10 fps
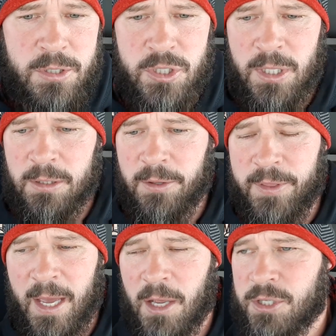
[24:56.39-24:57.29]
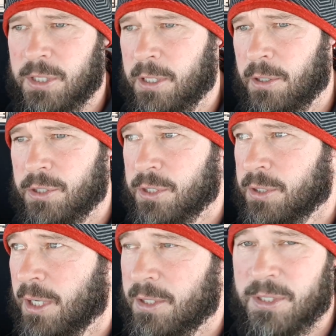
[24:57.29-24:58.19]
Just like the thousand years
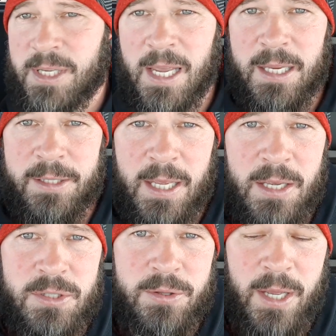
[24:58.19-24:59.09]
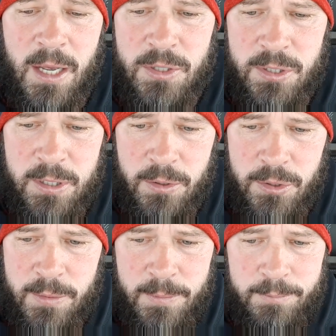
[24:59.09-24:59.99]
is as a day, and a day is a thousand years.